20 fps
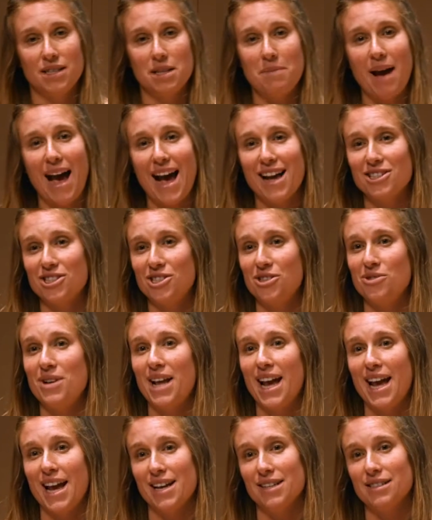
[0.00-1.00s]
the past 2
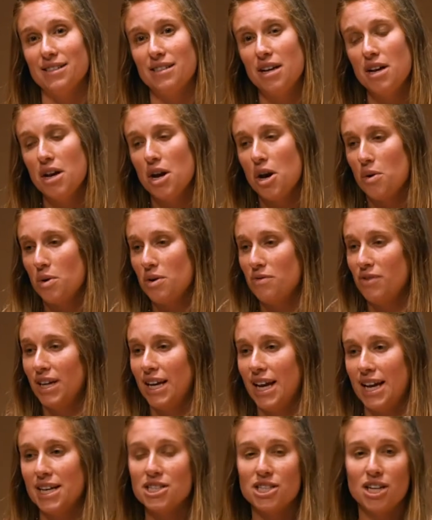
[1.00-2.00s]
days. We've
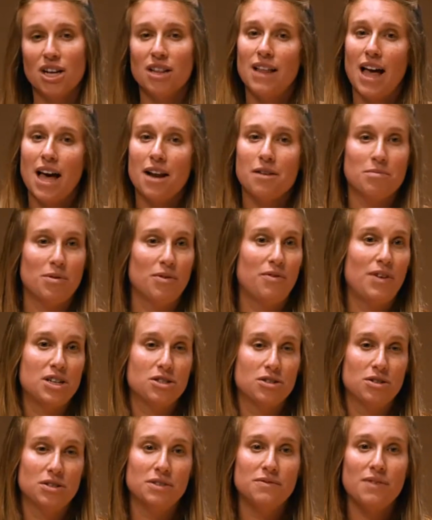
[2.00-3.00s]
engaged in a lot of
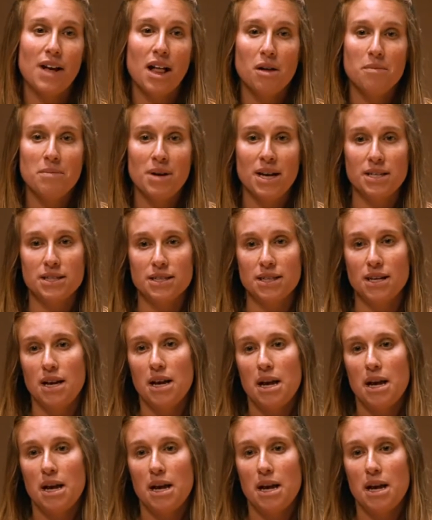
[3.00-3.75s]
professional development,